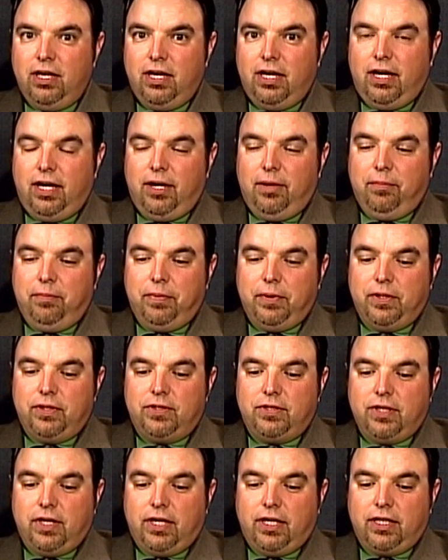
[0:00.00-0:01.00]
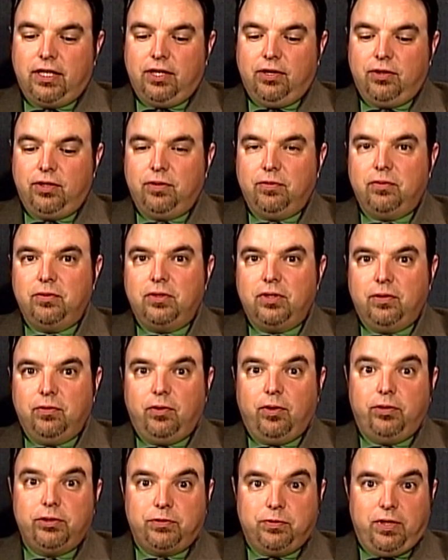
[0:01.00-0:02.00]
you
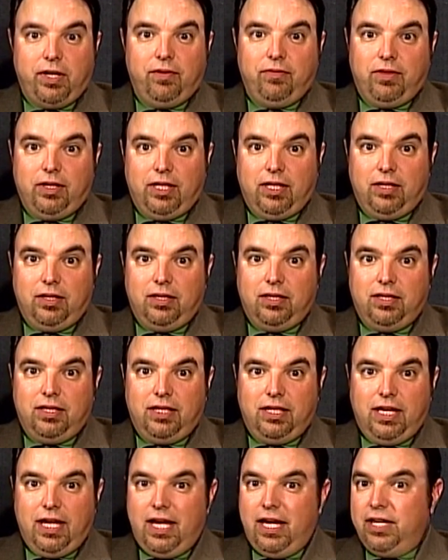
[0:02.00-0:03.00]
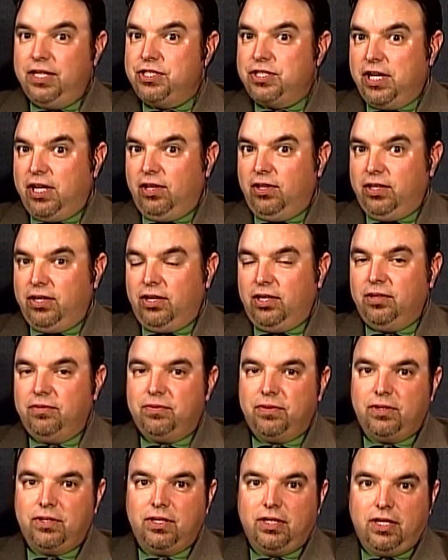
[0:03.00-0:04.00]
always will have the AHL in
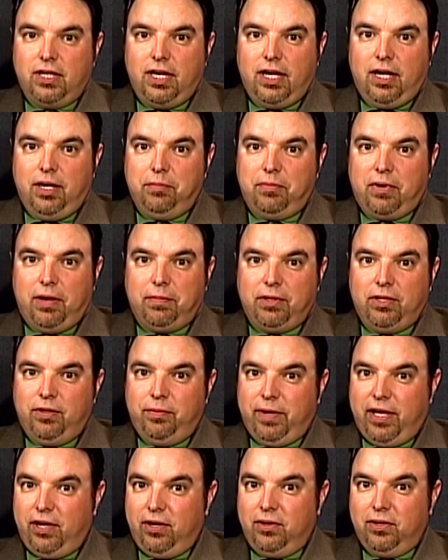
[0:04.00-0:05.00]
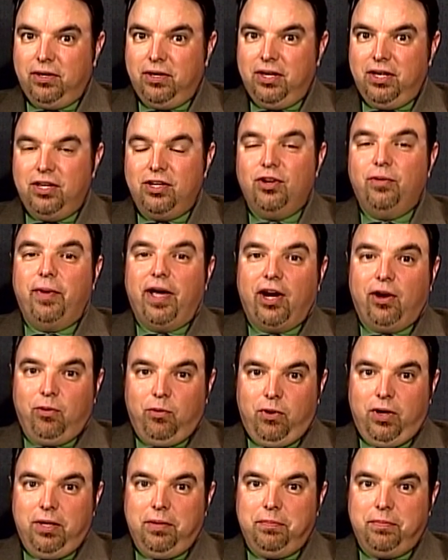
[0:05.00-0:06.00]
Hartford, probably no matter
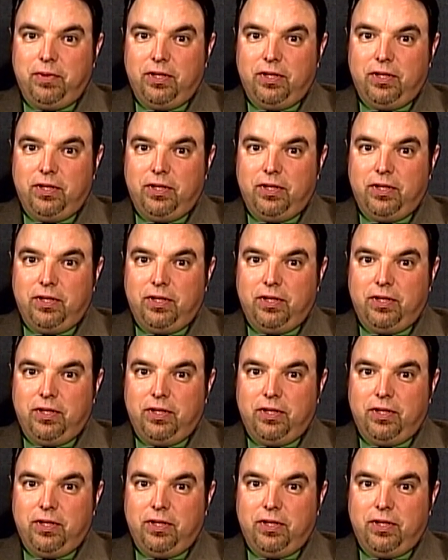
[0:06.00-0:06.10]
what.